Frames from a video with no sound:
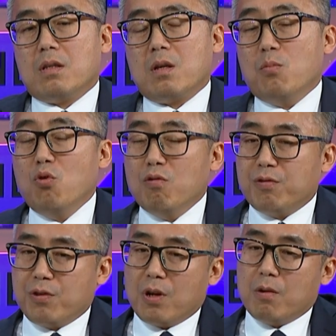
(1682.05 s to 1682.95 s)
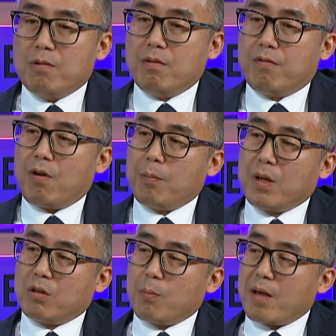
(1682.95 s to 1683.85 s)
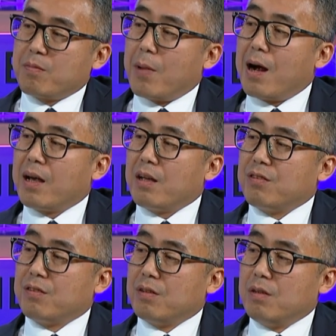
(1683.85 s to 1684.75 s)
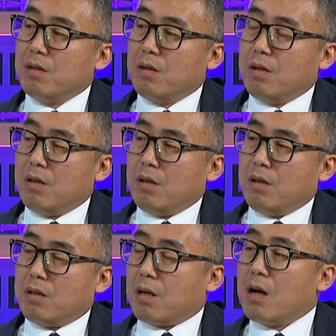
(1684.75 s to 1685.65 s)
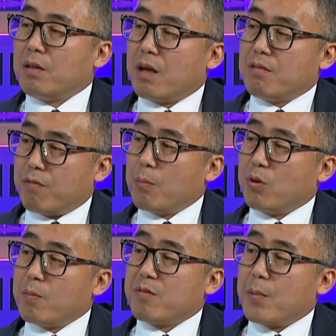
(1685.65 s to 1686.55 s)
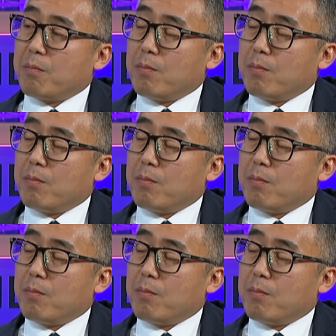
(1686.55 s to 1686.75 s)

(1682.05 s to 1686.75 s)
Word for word: the move, you know, from the domestic market, the contents from domestic